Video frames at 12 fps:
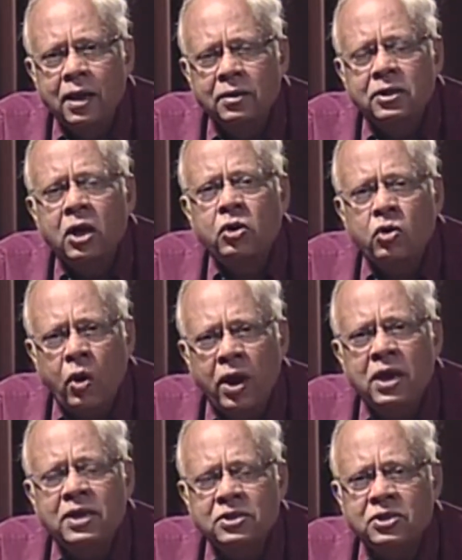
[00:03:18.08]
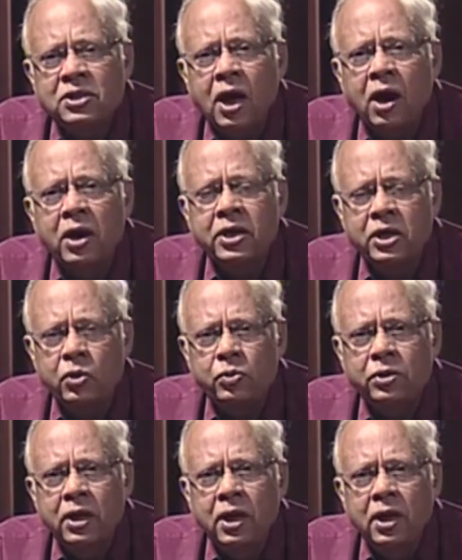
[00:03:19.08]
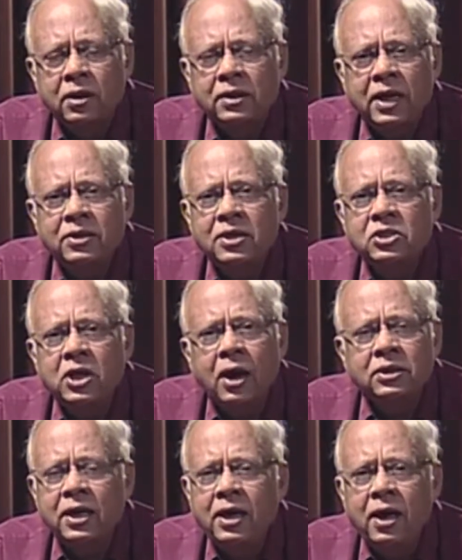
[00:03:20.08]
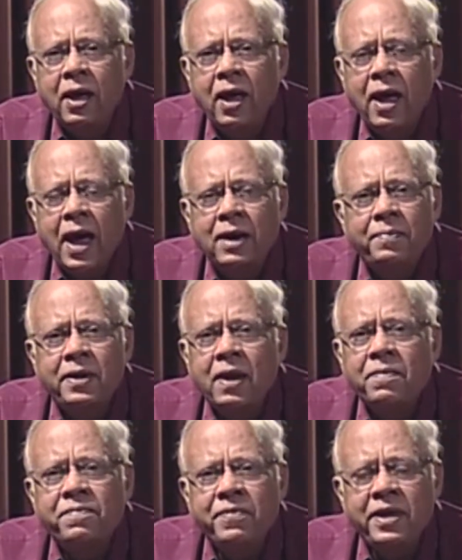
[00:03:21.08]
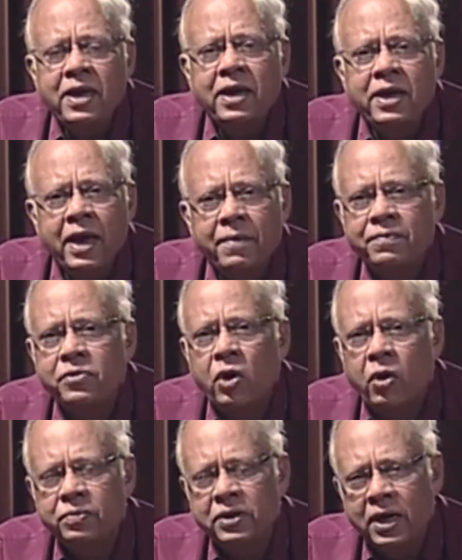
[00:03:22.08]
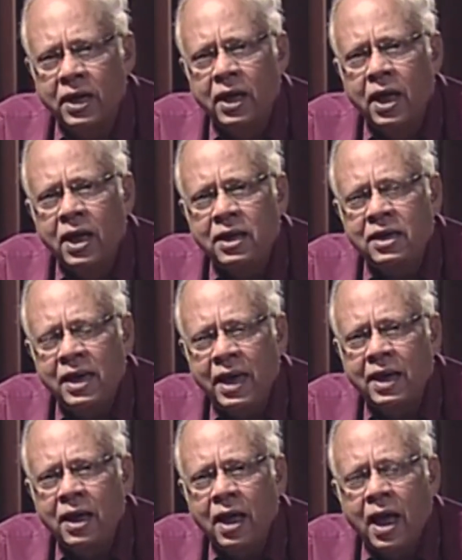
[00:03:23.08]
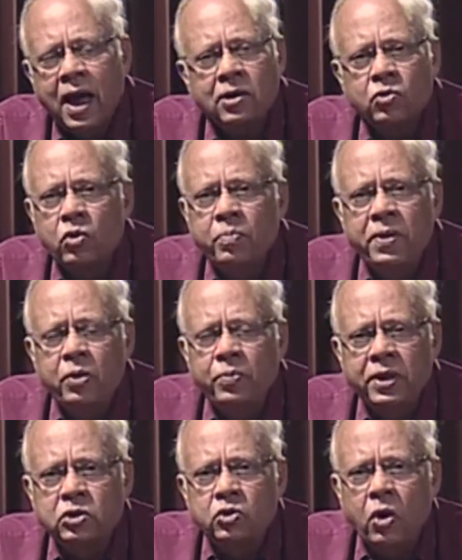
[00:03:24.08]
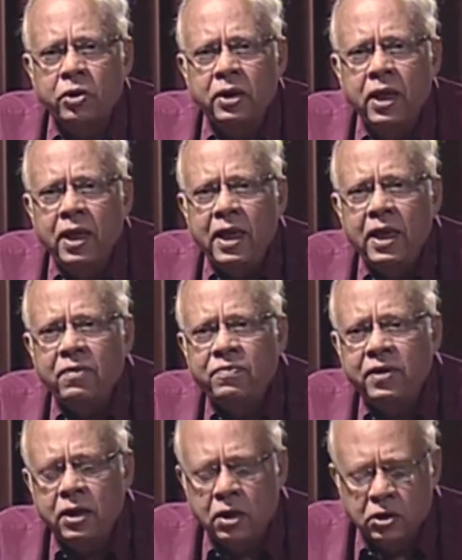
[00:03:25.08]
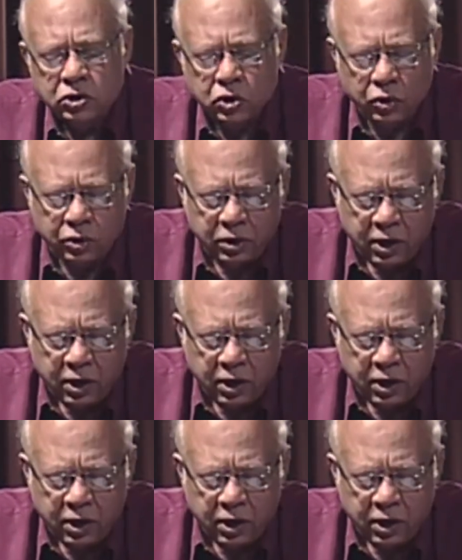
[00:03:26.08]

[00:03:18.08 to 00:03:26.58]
the royalists argued that the charter had been a free gift of the king and could be withdrawn if he so